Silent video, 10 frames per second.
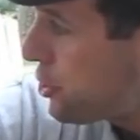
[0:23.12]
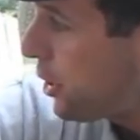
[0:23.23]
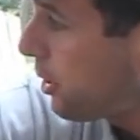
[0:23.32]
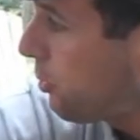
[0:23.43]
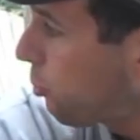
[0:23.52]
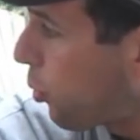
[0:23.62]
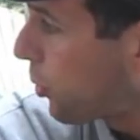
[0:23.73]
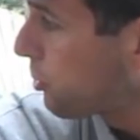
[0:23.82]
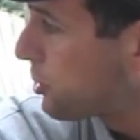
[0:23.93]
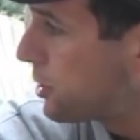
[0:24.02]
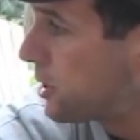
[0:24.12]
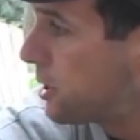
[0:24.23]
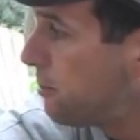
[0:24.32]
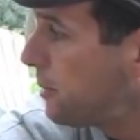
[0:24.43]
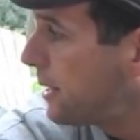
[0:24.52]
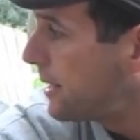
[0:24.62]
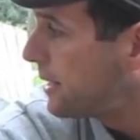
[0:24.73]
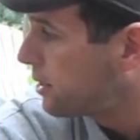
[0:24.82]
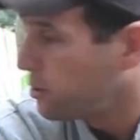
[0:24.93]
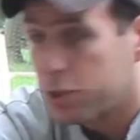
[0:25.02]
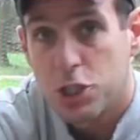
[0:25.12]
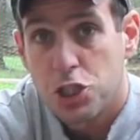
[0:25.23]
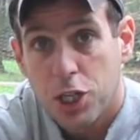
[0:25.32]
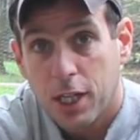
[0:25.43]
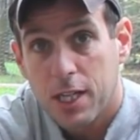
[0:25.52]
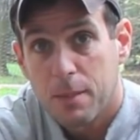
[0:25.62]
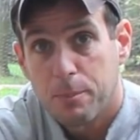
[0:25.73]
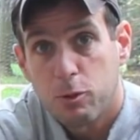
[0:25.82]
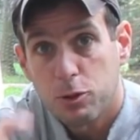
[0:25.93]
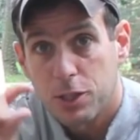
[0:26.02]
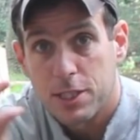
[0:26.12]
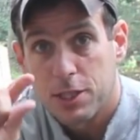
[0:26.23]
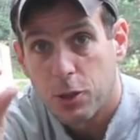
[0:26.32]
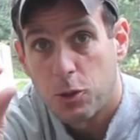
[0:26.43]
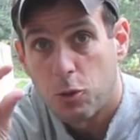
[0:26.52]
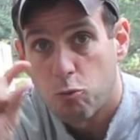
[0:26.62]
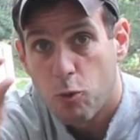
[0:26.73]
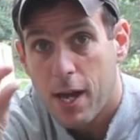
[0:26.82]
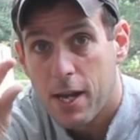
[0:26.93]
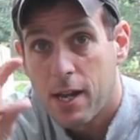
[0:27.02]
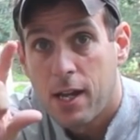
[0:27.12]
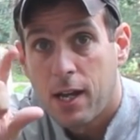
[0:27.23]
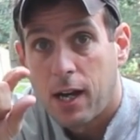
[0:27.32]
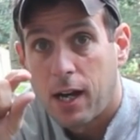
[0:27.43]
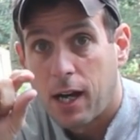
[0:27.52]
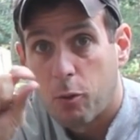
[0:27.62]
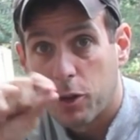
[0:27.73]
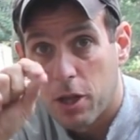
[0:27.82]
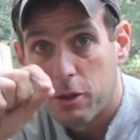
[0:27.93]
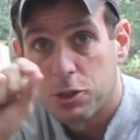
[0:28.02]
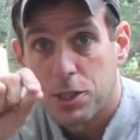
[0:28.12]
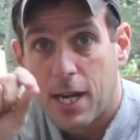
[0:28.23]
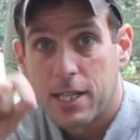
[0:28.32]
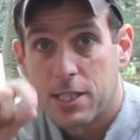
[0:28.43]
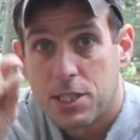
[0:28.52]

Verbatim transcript: chicken waterer system uses chicken nipples, these little red uh, with a little stainless